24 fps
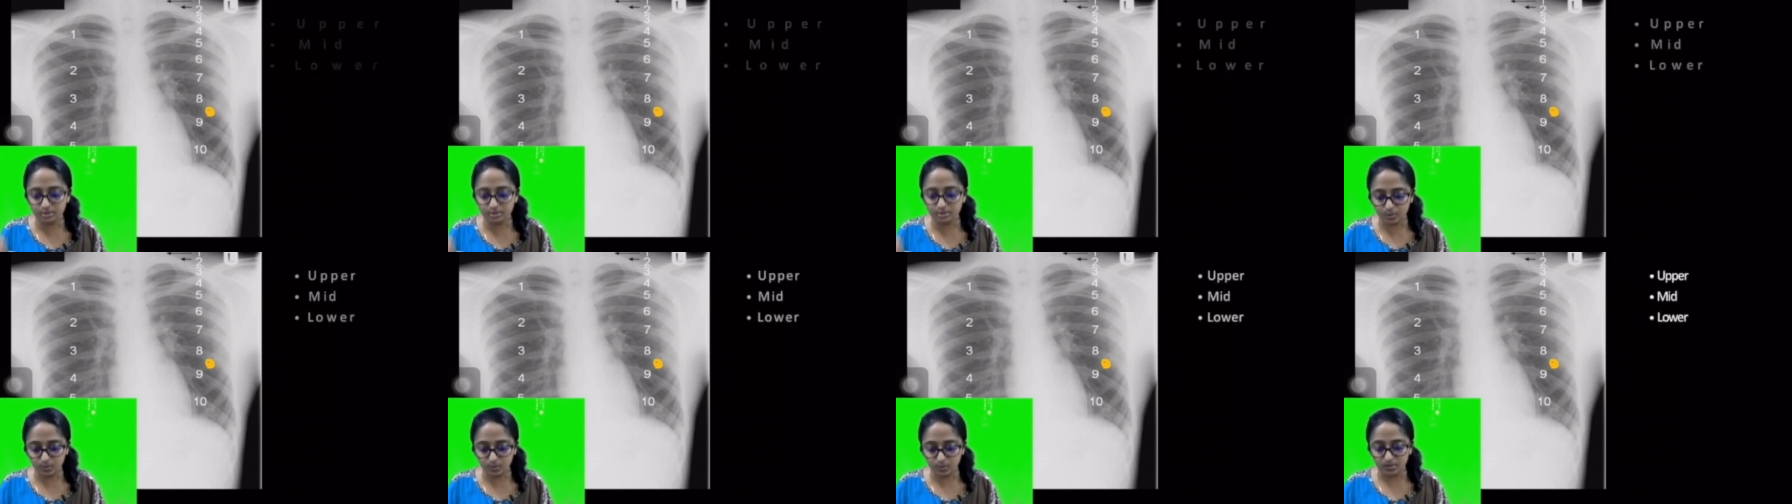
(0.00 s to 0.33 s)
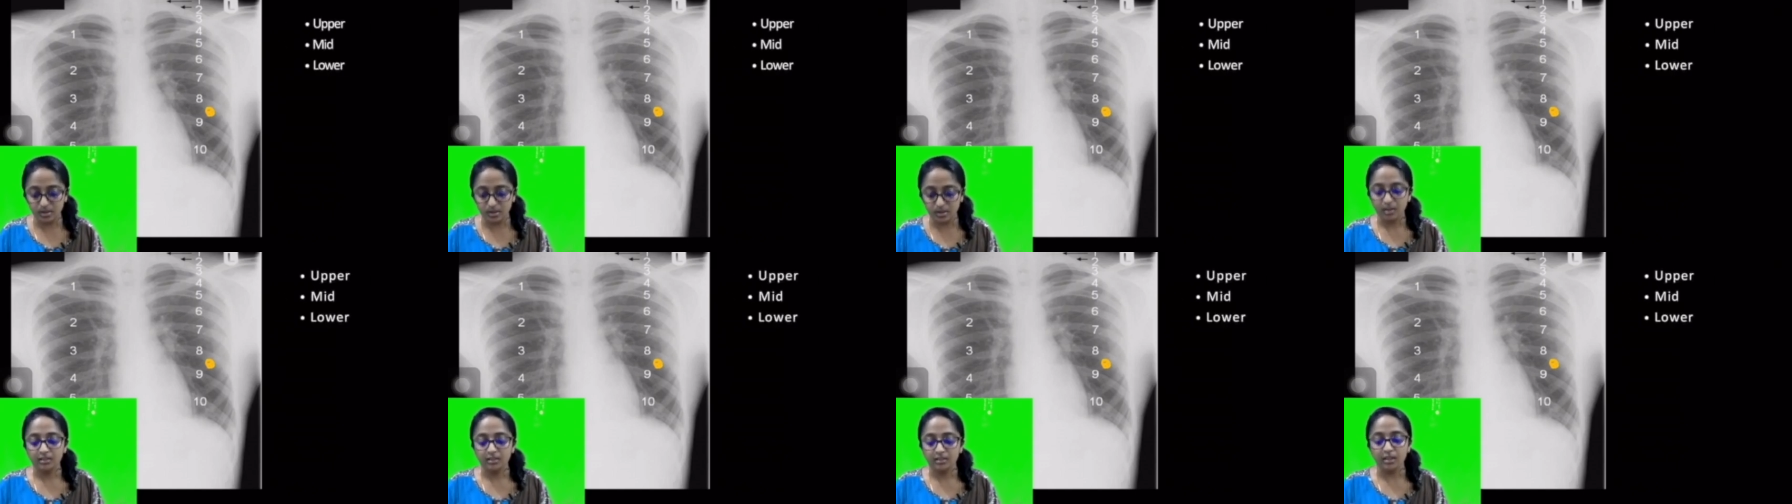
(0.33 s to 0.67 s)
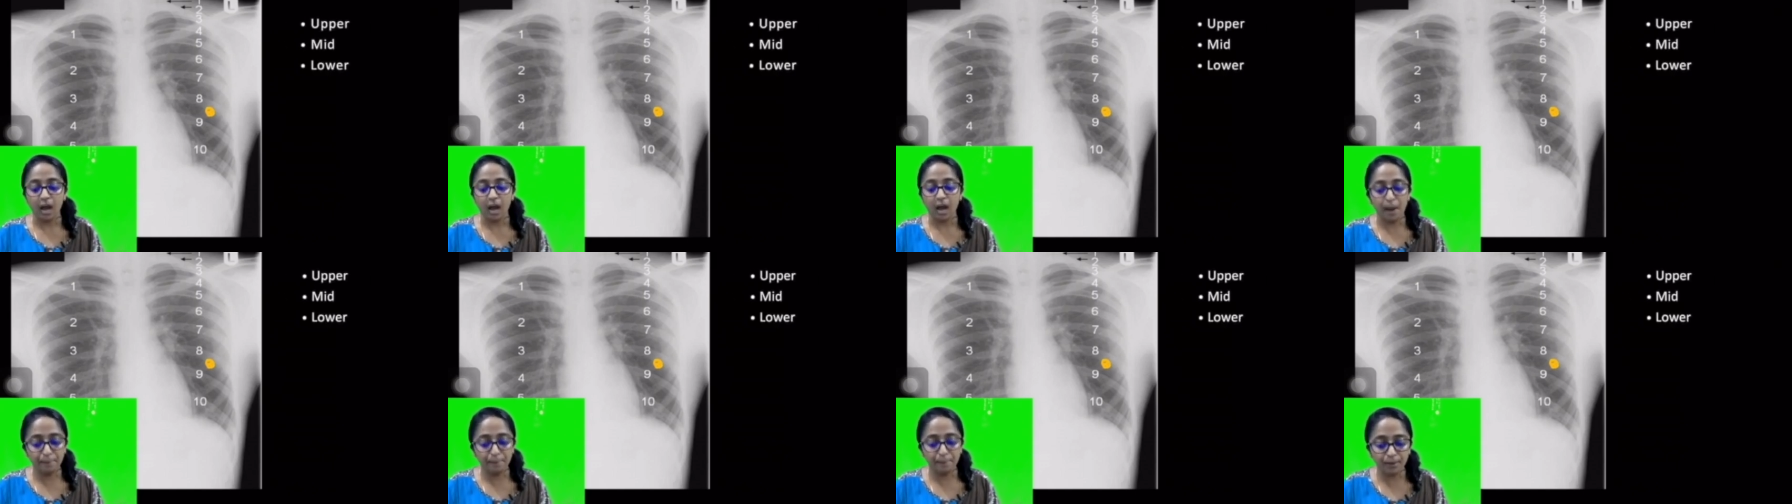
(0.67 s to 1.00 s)
zone,
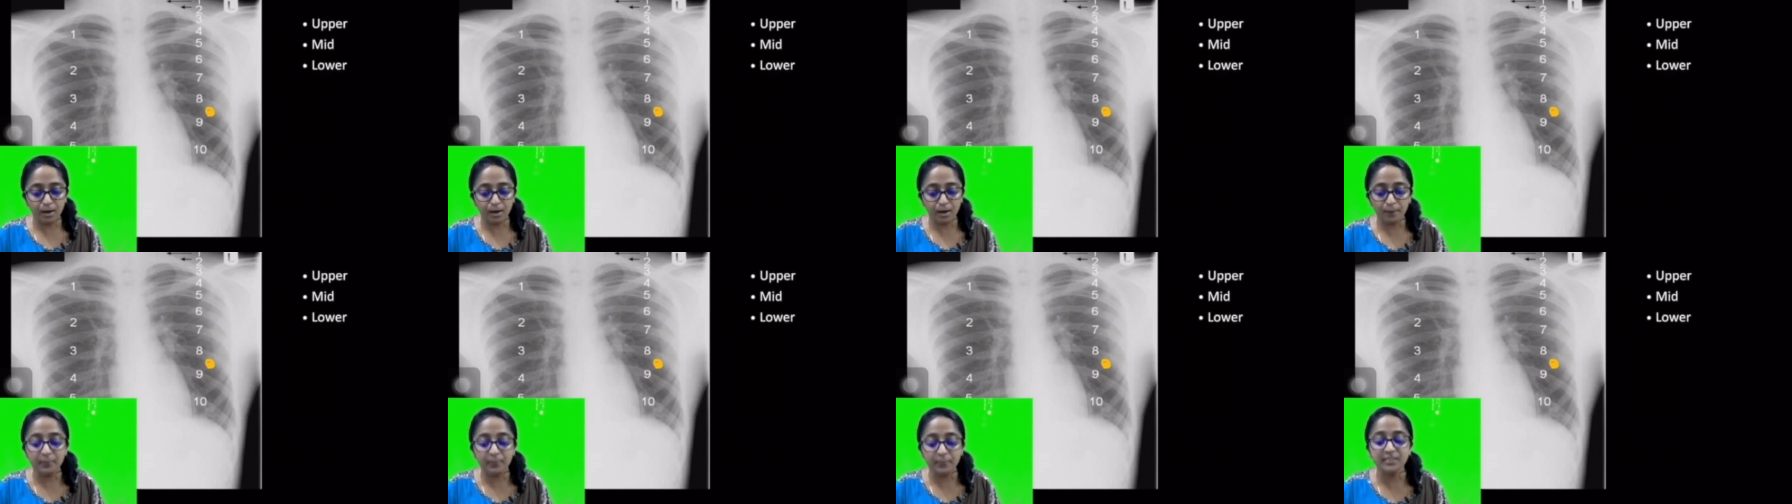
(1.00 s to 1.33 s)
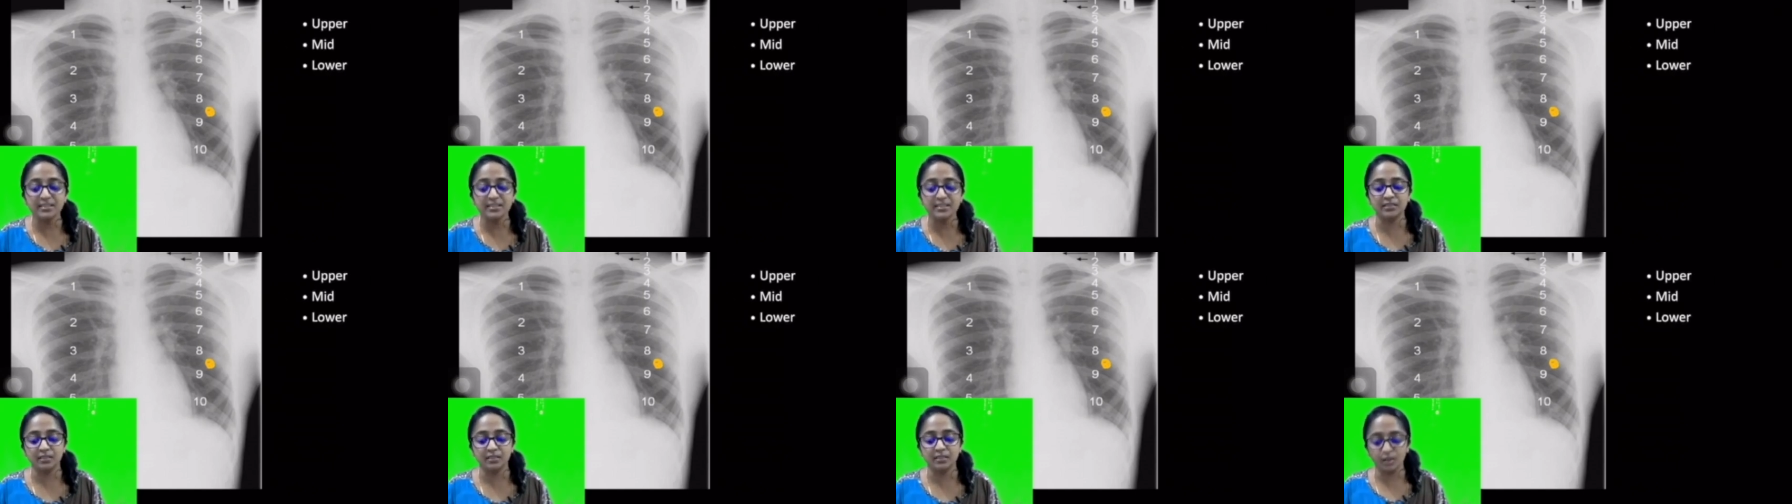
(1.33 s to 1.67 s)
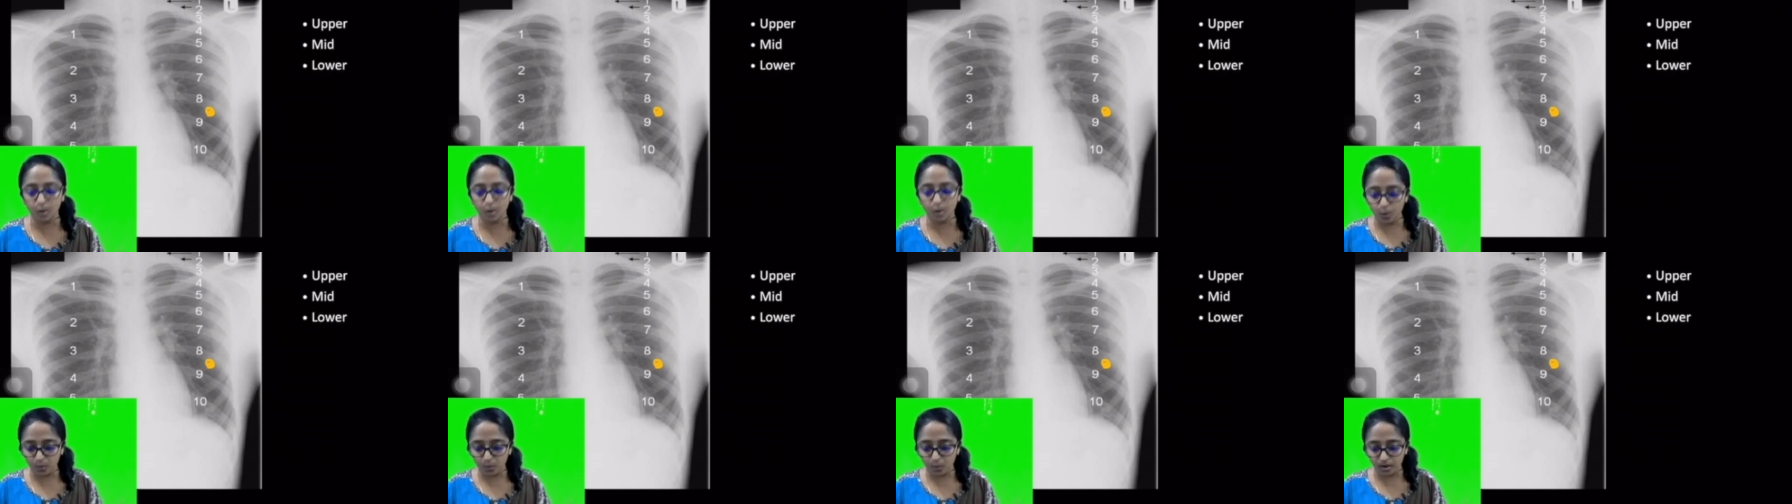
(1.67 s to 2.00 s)
the upper, mid and the
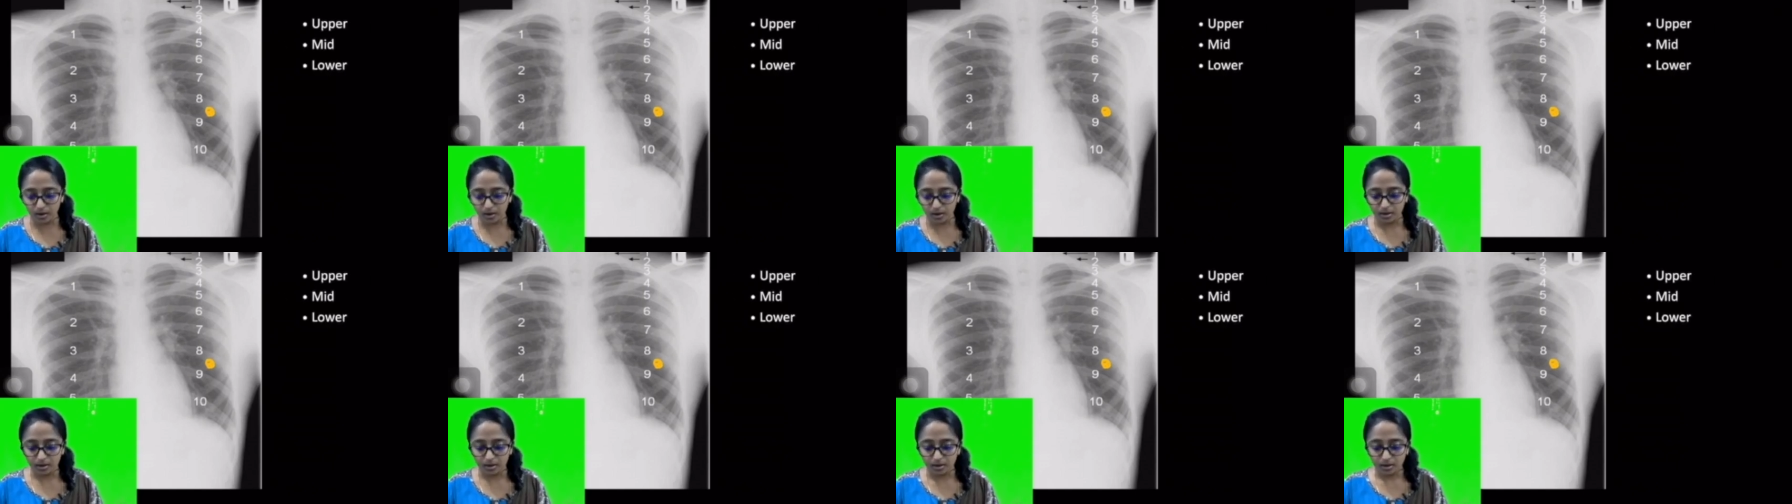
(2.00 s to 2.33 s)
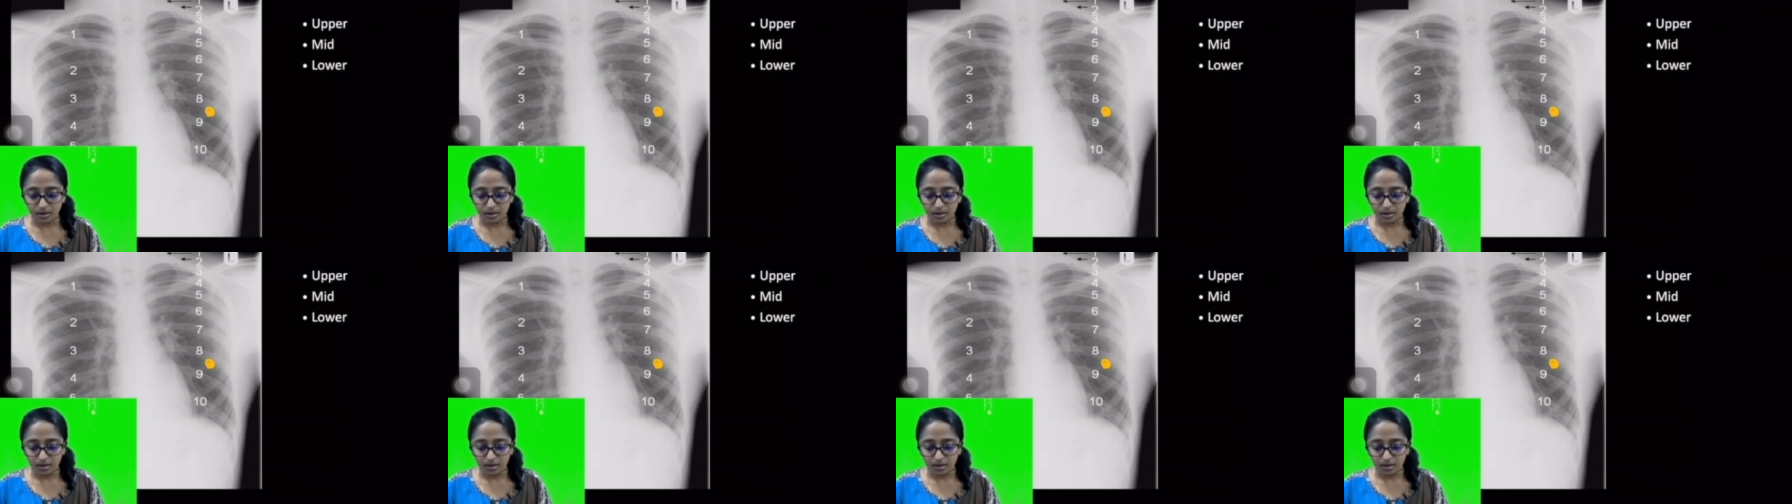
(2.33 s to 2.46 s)
lower.